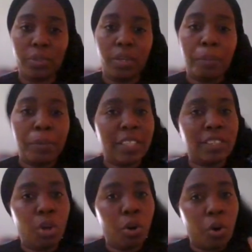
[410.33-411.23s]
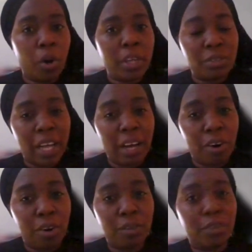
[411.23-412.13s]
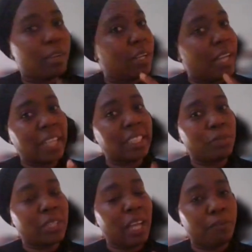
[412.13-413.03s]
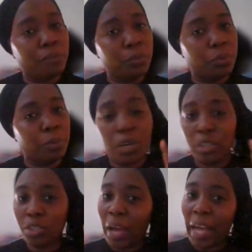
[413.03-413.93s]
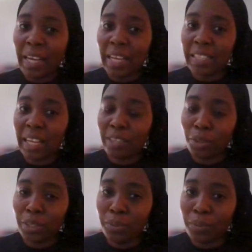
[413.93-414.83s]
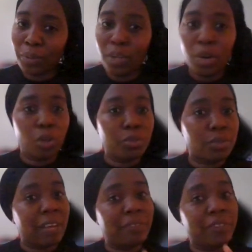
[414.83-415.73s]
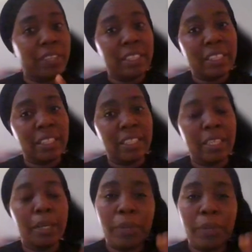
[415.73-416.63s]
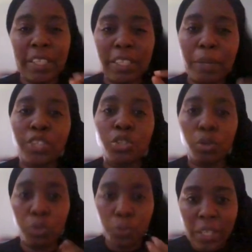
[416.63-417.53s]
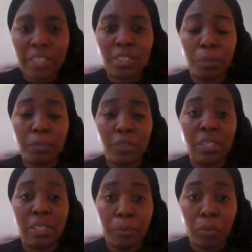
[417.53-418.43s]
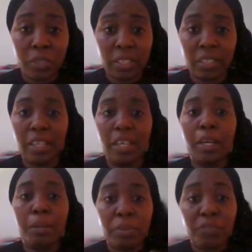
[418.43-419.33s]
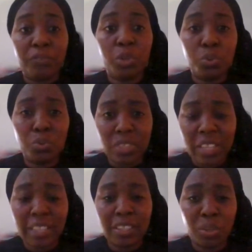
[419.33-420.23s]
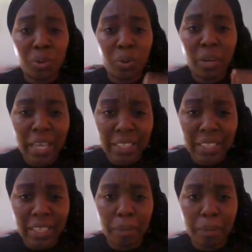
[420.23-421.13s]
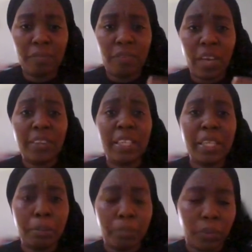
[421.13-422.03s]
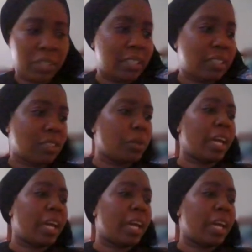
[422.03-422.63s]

Please don't go into that hole like without food though, because your eye can start turning you or you start feeling dizzy. Please make sure you eat something in the morning before you start your exam very important okay